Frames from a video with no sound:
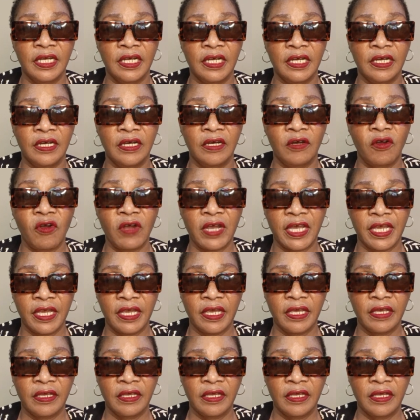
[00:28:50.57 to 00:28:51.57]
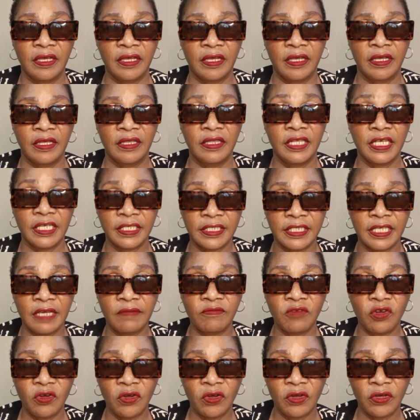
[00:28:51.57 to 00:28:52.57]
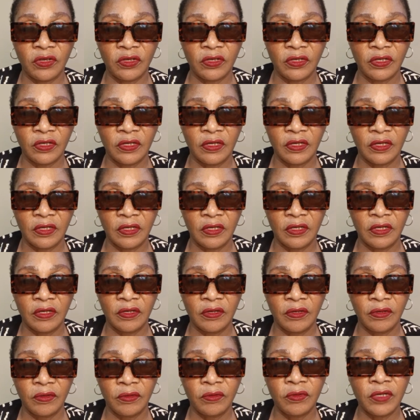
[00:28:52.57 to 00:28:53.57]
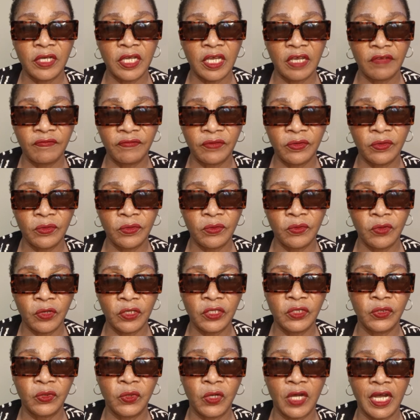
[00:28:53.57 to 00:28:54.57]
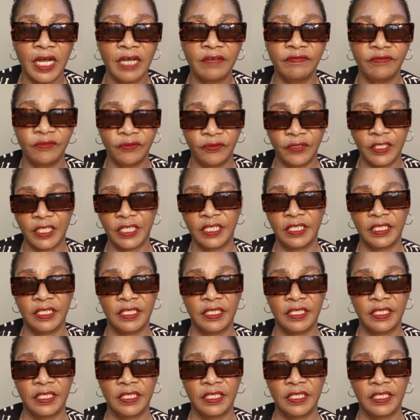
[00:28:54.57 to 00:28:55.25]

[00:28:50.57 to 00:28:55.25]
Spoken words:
Okay, this same God who gave you what you have today